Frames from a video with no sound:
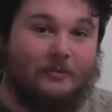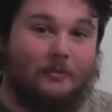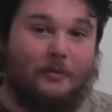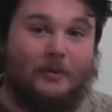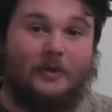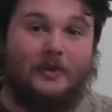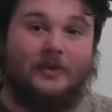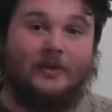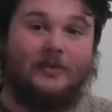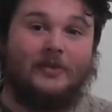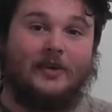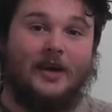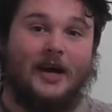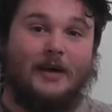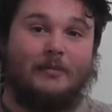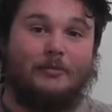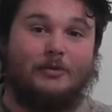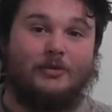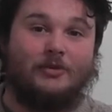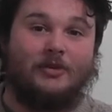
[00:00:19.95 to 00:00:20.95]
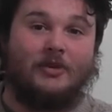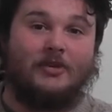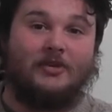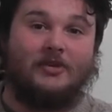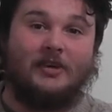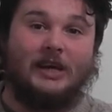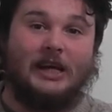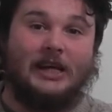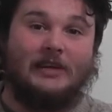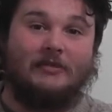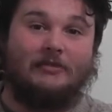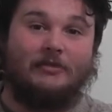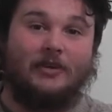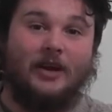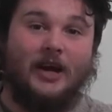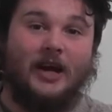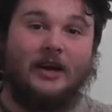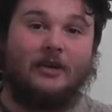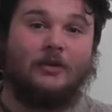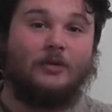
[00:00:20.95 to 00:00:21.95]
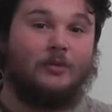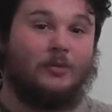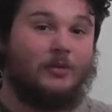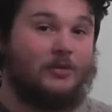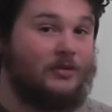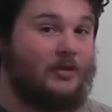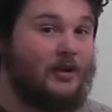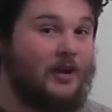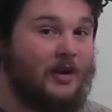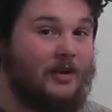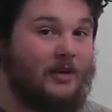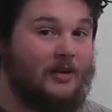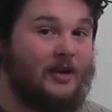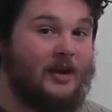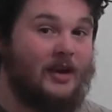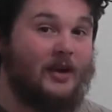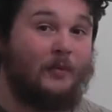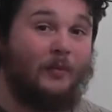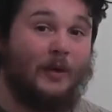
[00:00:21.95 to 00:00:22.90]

The camera's at a slightly different angle. What's going on here?